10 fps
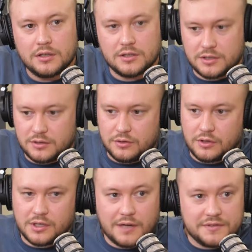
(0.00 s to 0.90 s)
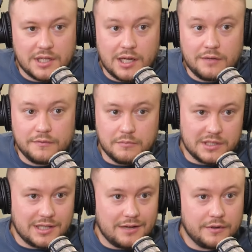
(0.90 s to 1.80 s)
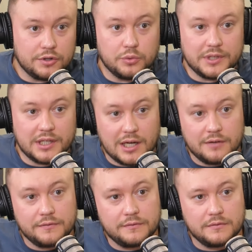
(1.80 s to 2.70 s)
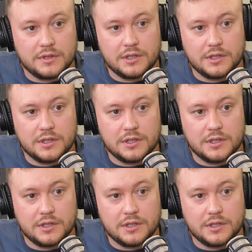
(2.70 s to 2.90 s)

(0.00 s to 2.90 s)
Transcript: There's not enough staff. My staff aren't doing enough.